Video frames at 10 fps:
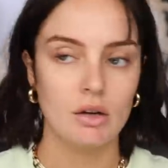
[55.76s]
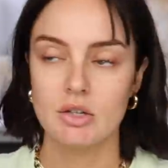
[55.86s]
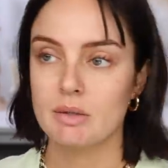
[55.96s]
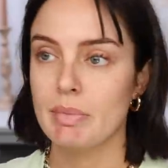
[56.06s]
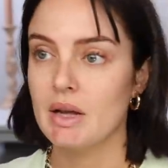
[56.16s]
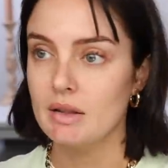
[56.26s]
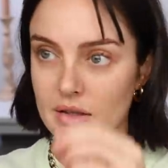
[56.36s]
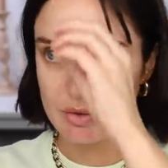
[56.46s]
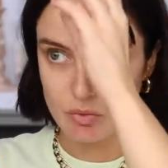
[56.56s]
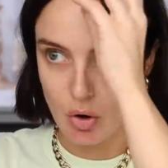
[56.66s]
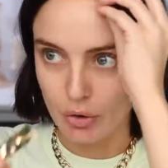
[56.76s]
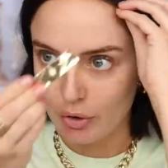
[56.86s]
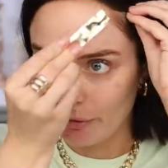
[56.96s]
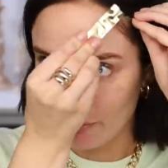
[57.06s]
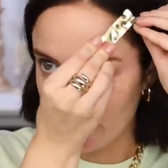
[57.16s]
Just pin this
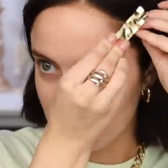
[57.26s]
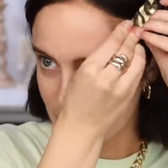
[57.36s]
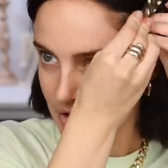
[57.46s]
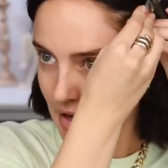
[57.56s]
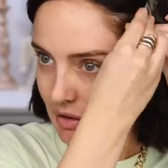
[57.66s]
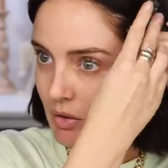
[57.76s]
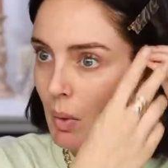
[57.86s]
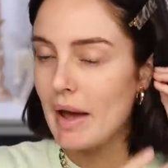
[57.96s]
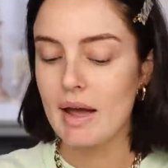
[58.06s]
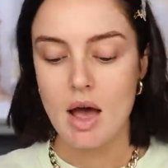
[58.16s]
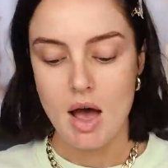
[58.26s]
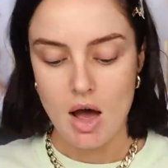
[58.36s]
rogue fringe out of the way.